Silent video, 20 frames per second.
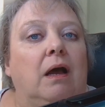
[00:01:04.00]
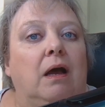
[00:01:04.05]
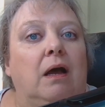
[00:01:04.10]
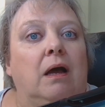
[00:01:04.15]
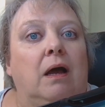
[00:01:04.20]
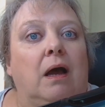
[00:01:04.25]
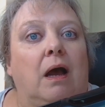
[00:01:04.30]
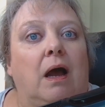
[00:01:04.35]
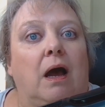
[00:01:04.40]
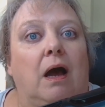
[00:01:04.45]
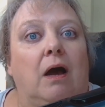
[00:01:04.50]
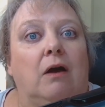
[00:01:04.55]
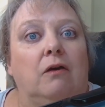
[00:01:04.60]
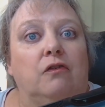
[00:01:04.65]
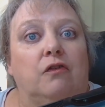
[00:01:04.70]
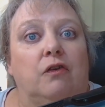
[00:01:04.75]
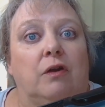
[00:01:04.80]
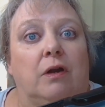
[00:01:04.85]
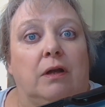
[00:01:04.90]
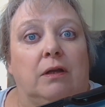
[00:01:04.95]
How
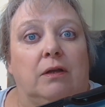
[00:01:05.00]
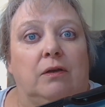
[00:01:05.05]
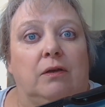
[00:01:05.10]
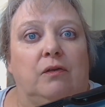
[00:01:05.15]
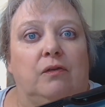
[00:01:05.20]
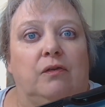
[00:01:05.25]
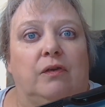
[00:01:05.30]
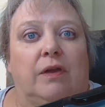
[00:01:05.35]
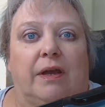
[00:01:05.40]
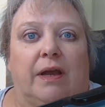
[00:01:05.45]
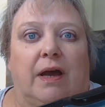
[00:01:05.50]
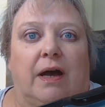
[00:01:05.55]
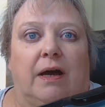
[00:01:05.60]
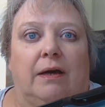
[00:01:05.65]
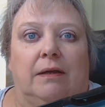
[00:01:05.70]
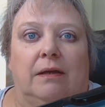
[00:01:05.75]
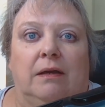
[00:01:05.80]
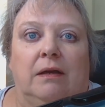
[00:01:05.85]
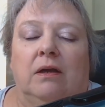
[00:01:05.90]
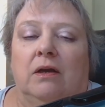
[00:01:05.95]
should I use
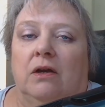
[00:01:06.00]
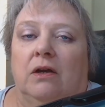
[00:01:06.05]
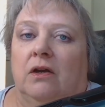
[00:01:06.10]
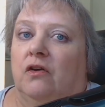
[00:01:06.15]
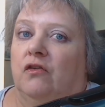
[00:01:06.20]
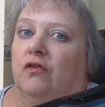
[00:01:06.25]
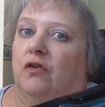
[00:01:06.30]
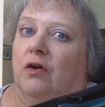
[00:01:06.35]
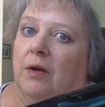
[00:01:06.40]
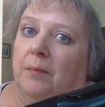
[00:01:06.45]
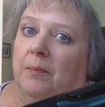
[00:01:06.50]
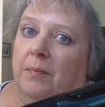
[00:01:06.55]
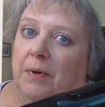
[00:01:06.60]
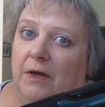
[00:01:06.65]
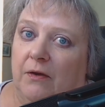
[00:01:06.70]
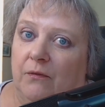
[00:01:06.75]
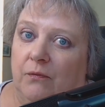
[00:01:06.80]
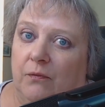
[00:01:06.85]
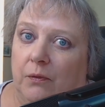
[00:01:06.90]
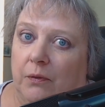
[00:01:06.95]
AI? Should I
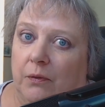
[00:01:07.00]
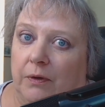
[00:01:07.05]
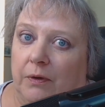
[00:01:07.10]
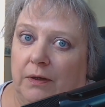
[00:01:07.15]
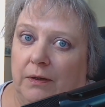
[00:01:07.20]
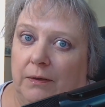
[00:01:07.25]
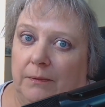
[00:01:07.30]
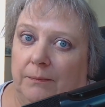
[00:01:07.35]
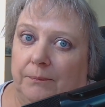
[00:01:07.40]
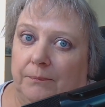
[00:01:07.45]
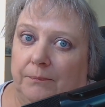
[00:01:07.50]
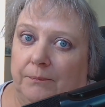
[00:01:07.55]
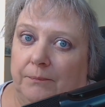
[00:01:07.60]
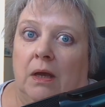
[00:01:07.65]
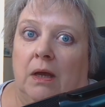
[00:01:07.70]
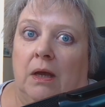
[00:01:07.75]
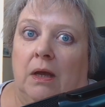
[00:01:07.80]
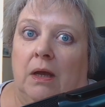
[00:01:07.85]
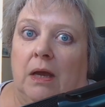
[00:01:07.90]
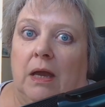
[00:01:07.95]
pay for it?
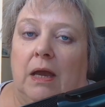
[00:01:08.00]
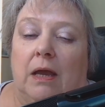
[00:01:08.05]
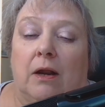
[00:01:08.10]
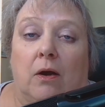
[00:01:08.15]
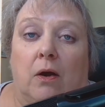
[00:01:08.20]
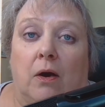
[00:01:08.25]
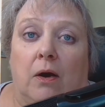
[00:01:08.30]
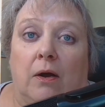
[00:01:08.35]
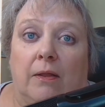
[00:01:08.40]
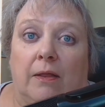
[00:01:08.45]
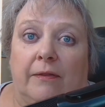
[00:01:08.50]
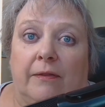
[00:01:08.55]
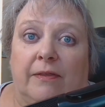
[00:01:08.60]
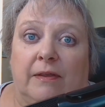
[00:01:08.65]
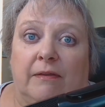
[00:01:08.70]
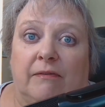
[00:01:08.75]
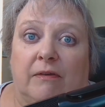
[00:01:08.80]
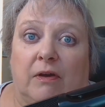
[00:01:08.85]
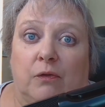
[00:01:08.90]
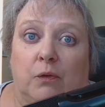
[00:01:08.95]
And all of
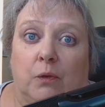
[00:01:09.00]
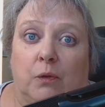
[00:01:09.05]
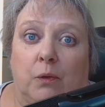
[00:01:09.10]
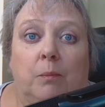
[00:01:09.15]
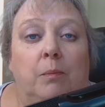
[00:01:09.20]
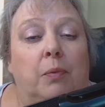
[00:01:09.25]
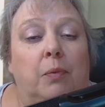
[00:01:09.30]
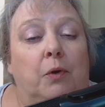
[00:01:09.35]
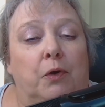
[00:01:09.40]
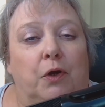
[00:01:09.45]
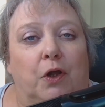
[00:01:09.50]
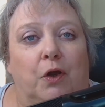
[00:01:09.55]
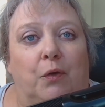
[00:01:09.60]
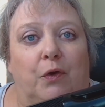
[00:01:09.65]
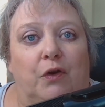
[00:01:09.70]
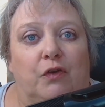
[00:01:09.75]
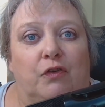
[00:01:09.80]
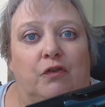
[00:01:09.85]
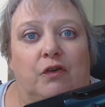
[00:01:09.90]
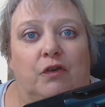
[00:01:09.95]
these other burning
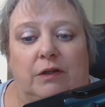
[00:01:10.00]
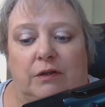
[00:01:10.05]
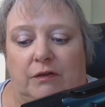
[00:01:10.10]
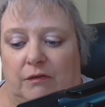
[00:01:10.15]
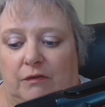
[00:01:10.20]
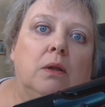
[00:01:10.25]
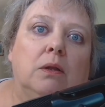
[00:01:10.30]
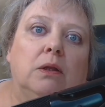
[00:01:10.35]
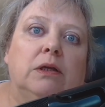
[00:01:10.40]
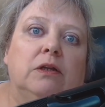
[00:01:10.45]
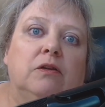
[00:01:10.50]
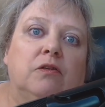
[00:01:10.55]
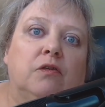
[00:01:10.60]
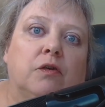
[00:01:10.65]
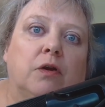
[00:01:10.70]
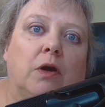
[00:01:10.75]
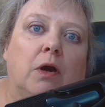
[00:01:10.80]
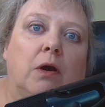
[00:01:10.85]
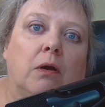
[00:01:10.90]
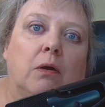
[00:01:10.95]
questions. Let's
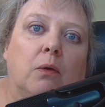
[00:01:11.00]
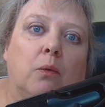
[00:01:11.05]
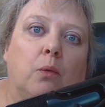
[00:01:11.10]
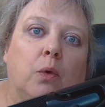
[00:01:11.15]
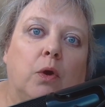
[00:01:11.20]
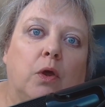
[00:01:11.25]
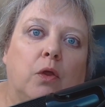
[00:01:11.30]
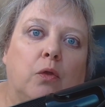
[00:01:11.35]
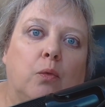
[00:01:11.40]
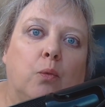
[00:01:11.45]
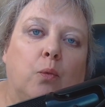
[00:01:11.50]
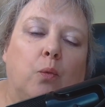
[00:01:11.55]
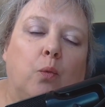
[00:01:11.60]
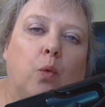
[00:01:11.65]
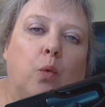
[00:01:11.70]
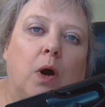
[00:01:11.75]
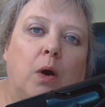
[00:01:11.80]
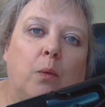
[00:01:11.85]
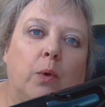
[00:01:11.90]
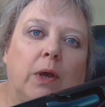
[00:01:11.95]
start with
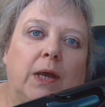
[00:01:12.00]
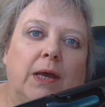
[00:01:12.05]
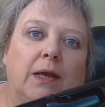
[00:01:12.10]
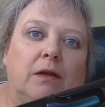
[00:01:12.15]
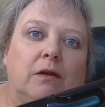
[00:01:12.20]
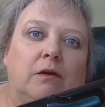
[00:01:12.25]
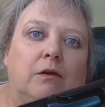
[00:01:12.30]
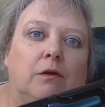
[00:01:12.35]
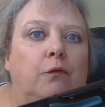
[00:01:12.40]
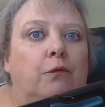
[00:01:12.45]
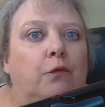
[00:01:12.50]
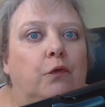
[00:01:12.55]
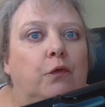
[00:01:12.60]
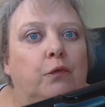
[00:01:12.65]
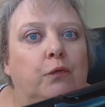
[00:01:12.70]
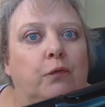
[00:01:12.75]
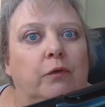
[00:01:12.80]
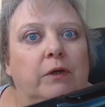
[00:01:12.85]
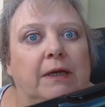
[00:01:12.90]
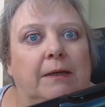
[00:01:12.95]
what we can do for
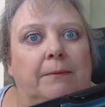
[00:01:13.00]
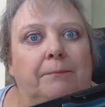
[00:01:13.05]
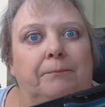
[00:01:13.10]
free